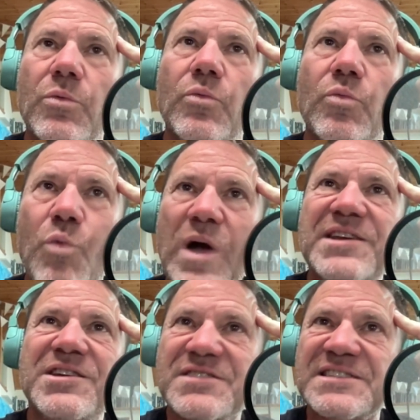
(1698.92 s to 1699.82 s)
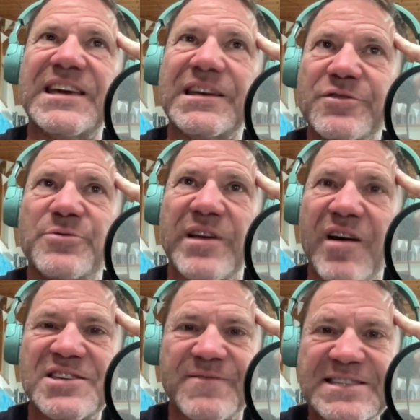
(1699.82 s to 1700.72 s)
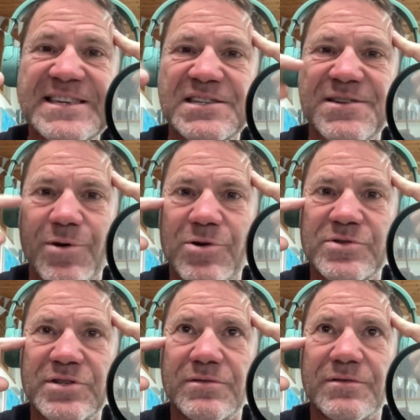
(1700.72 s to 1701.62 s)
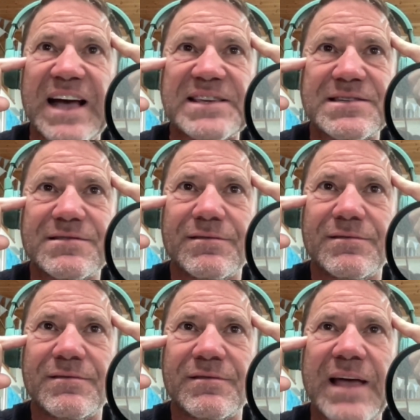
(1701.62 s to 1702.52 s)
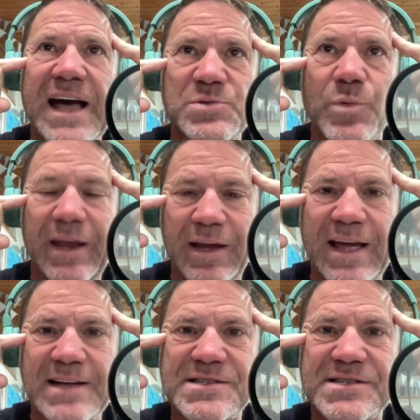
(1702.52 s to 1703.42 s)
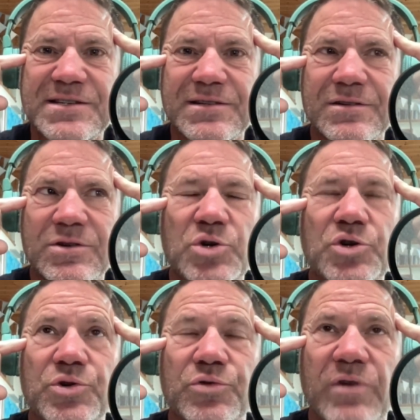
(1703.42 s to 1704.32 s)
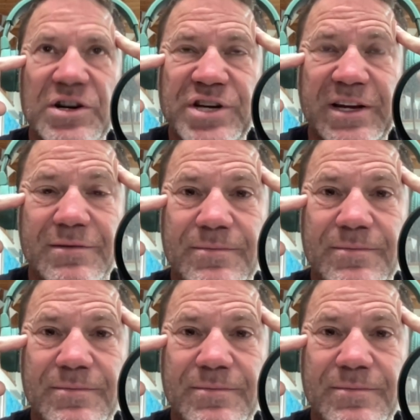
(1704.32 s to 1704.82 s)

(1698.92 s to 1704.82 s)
when you see it through the eyes of a 6-year-old, that's when it gets crushing.